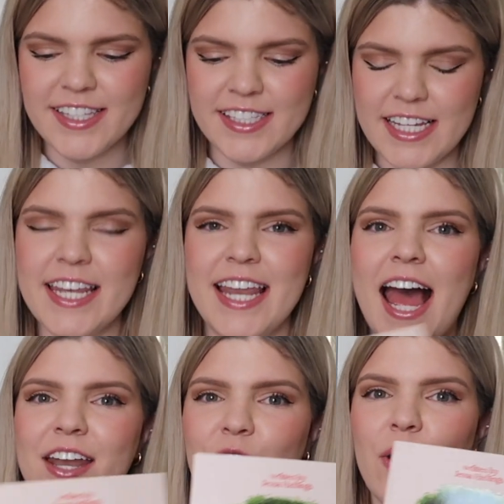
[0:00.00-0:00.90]
did
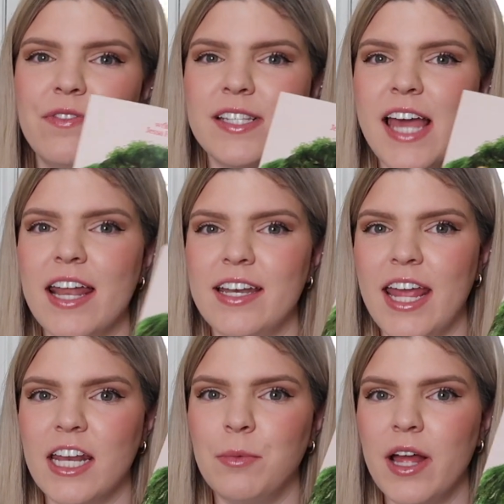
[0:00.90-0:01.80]
not know if this had an
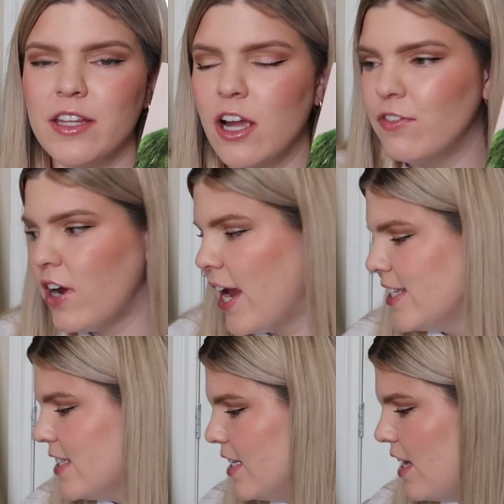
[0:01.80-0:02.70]
animal on the cover.
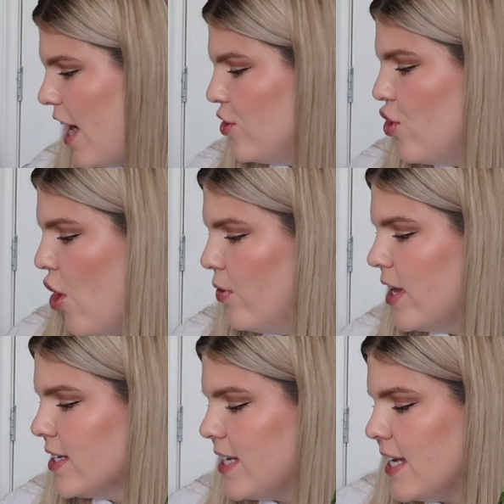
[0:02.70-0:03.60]
I know
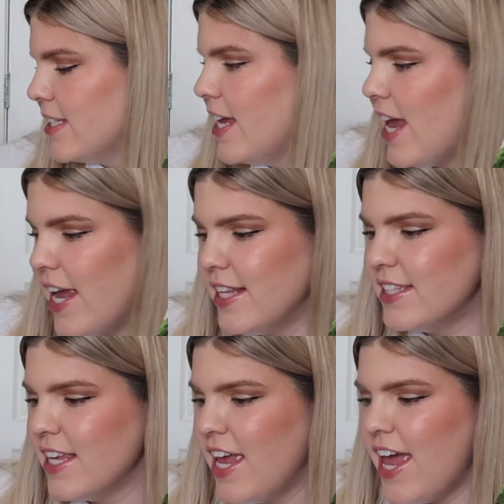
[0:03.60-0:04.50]
that Daisy
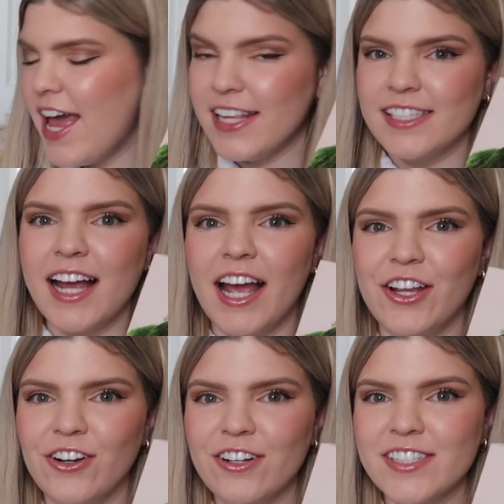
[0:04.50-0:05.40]
Hates has
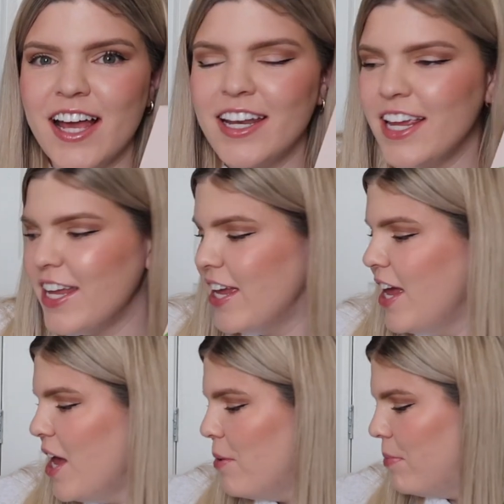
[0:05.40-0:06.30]
tigers on it,
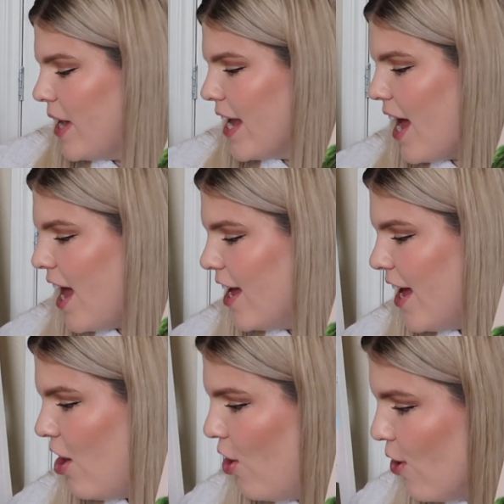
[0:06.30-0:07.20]
but I
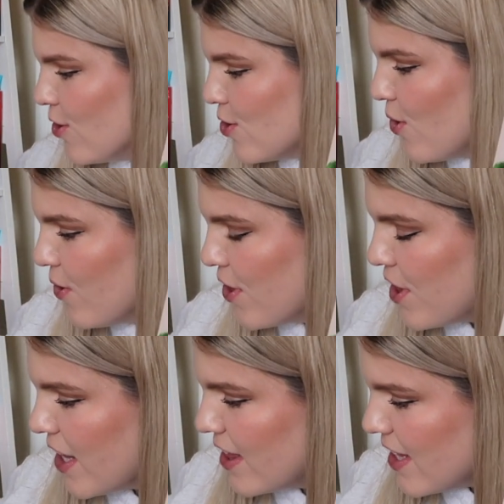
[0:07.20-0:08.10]
also
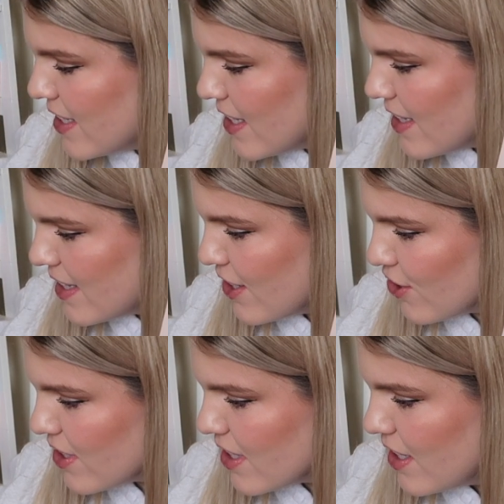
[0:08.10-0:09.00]
think this is
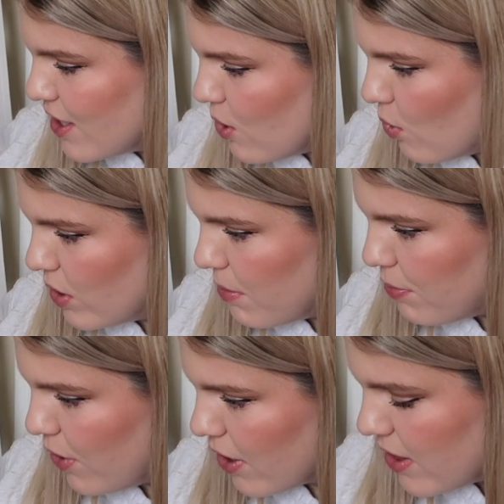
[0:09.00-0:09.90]
seriously the only
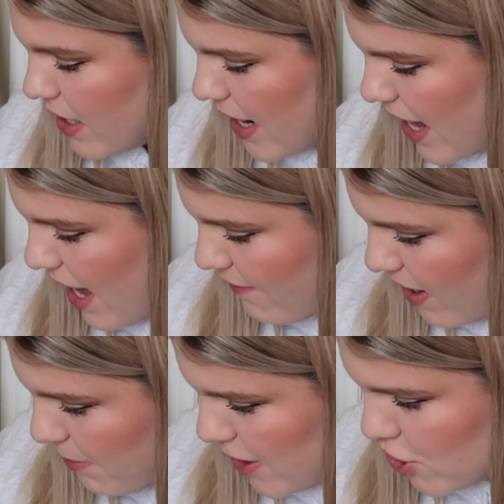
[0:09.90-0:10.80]
book that I have
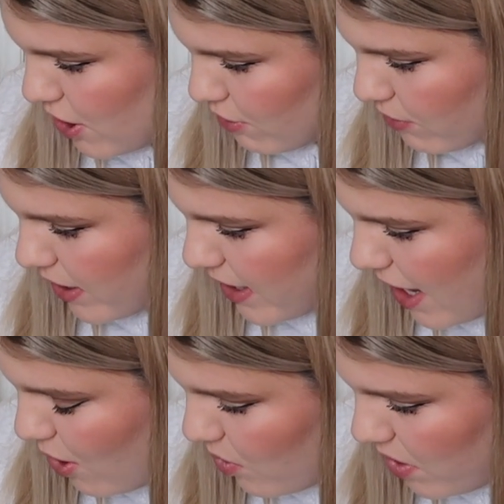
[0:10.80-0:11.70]
on my shelf right
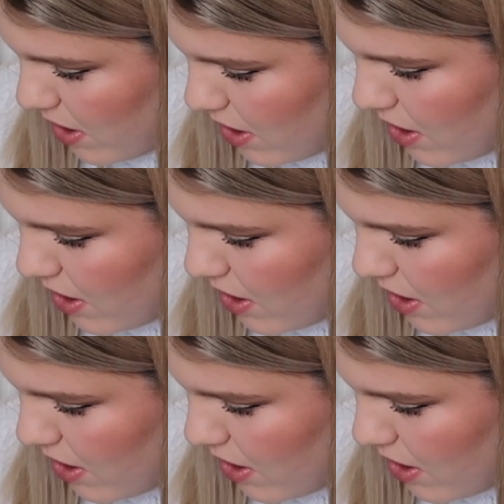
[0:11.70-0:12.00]
now